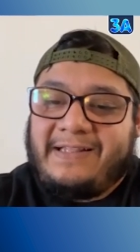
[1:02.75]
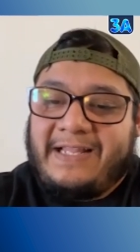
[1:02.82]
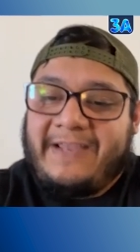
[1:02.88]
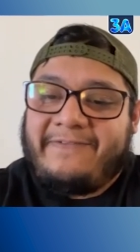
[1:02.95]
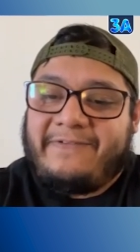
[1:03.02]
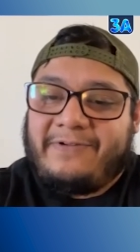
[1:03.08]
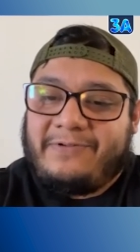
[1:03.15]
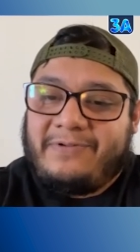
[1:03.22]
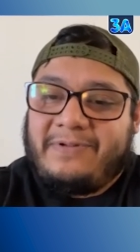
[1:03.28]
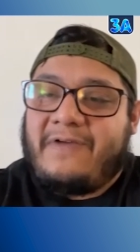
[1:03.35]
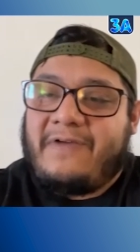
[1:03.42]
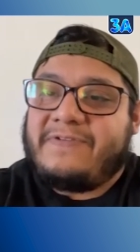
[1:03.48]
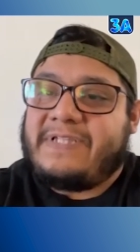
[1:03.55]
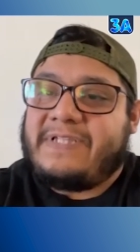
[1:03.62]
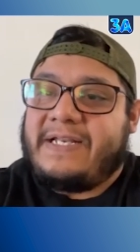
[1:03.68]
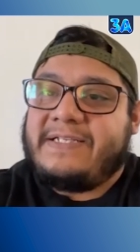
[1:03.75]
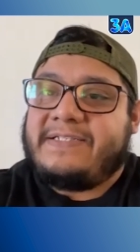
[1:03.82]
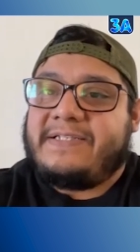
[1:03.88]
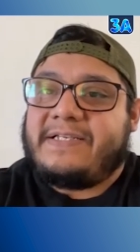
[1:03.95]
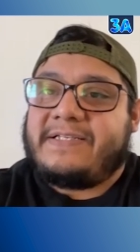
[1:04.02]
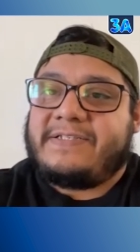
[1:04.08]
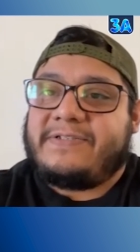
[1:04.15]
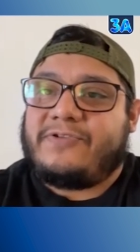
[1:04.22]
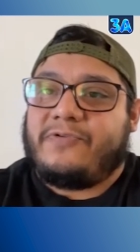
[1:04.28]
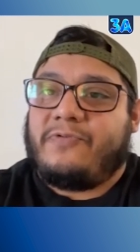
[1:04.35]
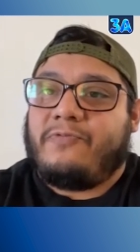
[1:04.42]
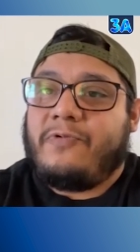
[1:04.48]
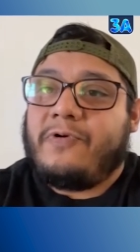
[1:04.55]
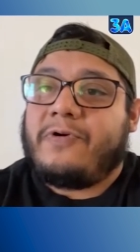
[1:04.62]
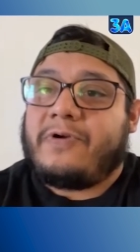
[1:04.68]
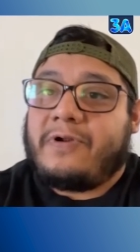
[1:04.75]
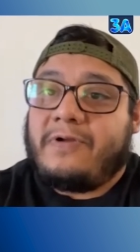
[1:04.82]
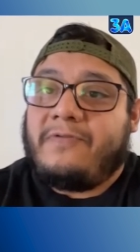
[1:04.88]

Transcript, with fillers: level of statistics to work